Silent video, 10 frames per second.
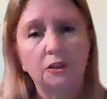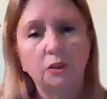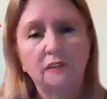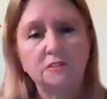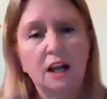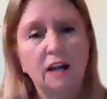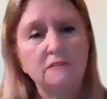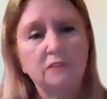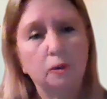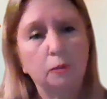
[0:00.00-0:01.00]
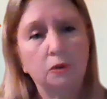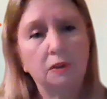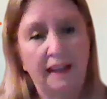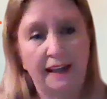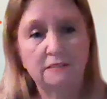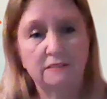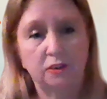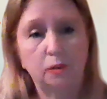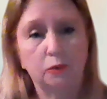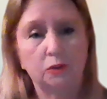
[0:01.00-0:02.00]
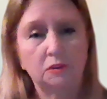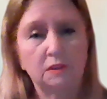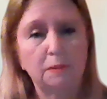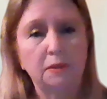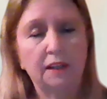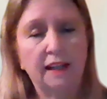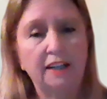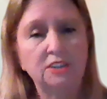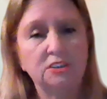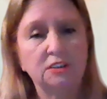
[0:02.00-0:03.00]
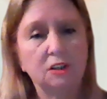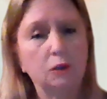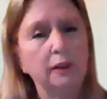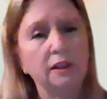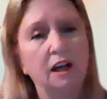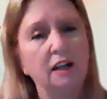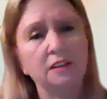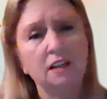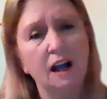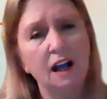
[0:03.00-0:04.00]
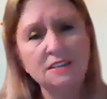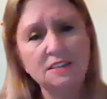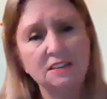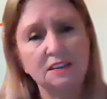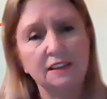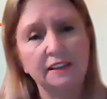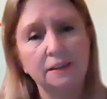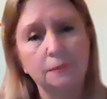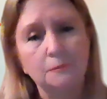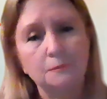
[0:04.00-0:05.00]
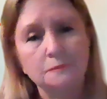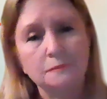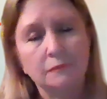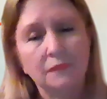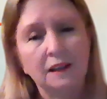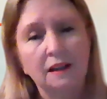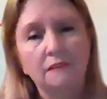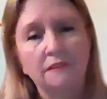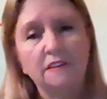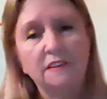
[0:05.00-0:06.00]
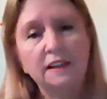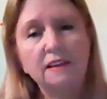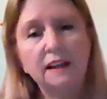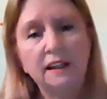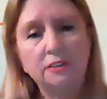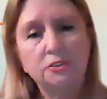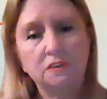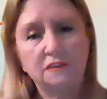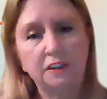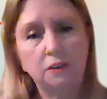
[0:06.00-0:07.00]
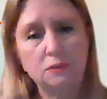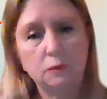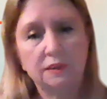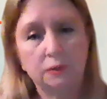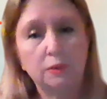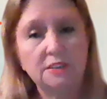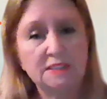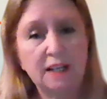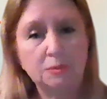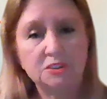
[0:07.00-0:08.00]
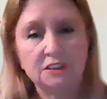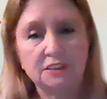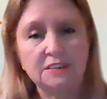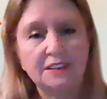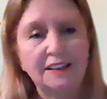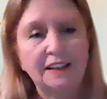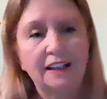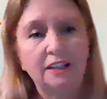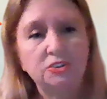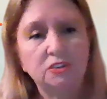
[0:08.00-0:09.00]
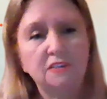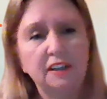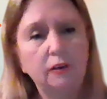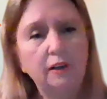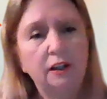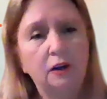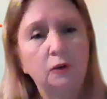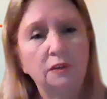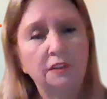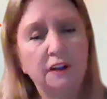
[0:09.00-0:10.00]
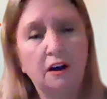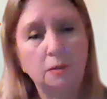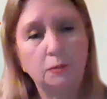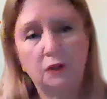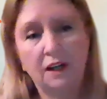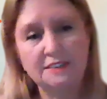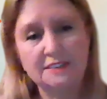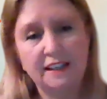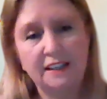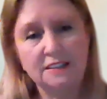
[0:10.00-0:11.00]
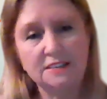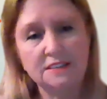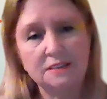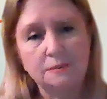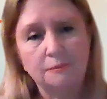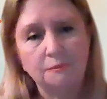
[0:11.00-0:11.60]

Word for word: You have nonverbal and verbal communication going on constantly. The thing that interferes with the reception is your very own thought process.